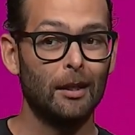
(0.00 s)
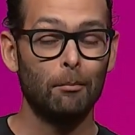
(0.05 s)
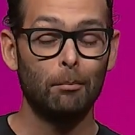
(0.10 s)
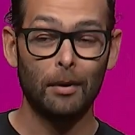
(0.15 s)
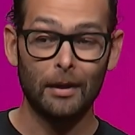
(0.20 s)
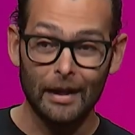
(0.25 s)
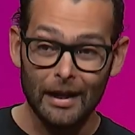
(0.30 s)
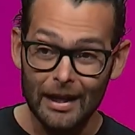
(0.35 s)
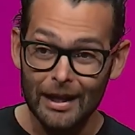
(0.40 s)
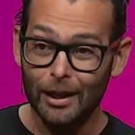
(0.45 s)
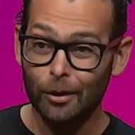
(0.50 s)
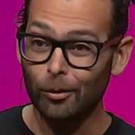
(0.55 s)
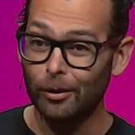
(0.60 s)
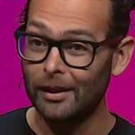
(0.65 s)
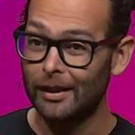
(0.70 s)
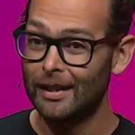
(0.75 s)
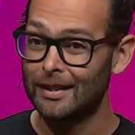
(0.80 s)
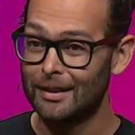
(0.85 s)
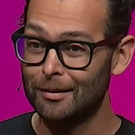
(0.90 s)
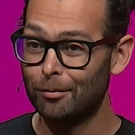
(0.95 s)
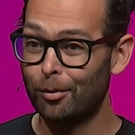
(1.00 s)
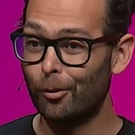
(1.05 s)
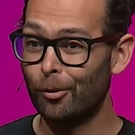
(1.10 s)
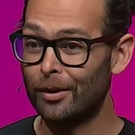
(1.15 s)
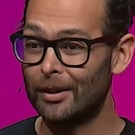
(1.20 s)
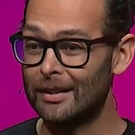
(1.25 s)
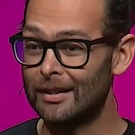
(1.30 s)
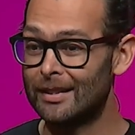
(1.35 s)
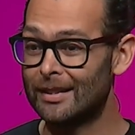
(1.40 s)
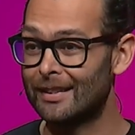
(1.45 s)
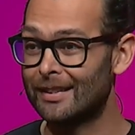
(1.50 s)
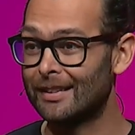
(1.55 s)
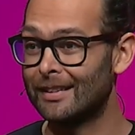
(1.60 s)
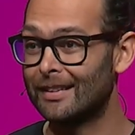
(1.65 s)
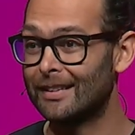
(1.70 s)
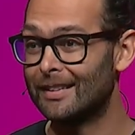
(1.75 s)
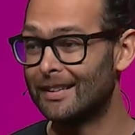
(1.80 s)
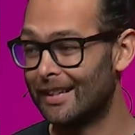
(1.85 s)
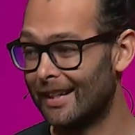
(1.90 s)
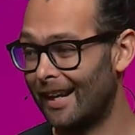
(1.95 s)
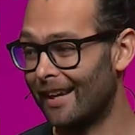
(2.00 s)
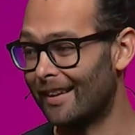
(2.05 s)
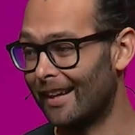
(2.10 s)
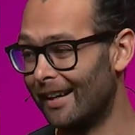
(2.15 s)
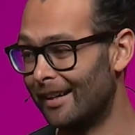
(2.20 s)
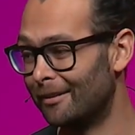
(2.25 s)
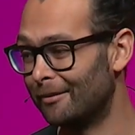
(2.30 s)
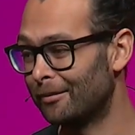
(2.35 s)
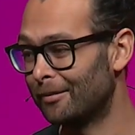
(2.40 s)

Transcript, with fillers: but equally as important, together.